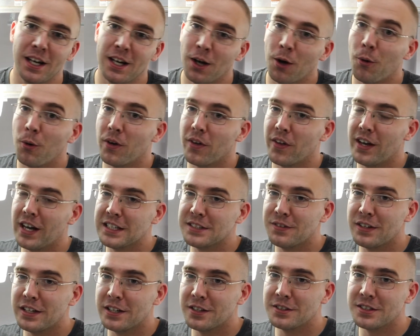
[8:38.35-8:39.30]
one of the next
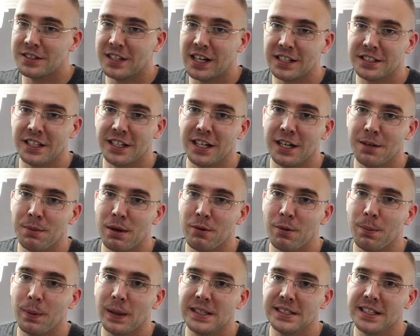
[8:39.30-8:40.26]
videos is actually going to be
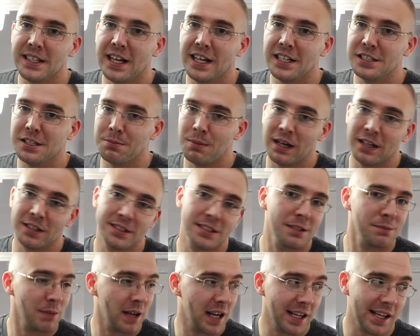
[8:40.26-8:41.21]
replacing engine mounts
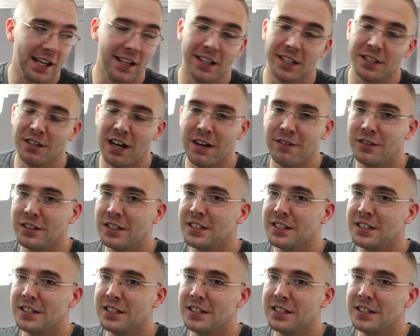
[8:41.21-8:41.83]
in my daily driver,